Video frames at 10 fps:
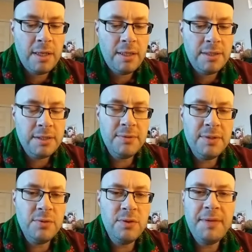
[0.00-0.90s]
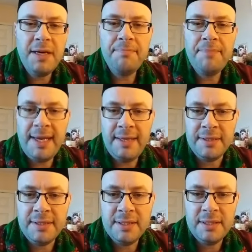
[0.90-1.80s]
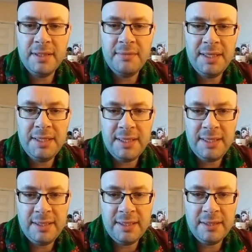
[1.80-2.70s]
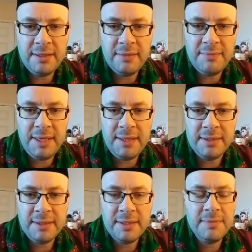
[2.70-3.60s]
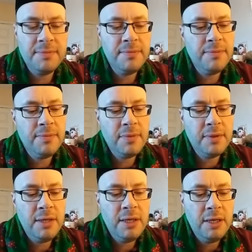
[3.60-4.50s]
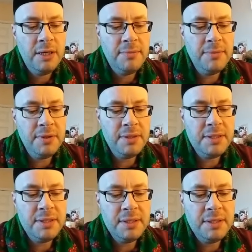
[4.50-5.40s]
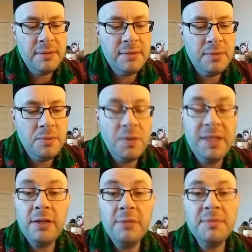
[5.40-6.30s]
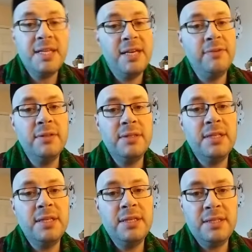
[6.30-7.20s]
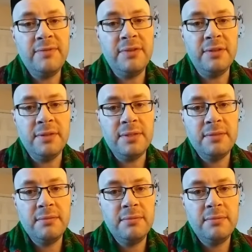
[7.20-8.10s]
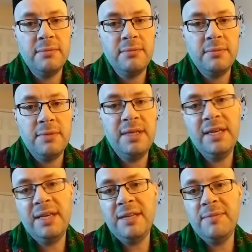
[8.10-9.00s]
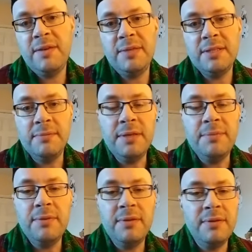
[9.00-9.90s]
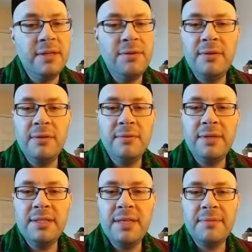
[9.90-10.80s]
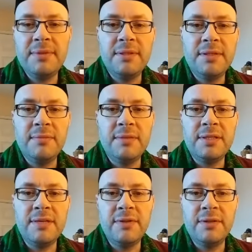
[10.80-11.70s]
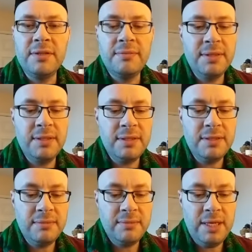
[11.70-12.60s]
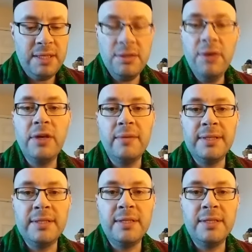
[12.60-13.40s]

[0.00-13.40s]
So it's all about balance and maintaining that kind of balance. But when it comes to evidence, there is evidence. And again, there may be some people out there who don't accept some of this evidence, but it's documented.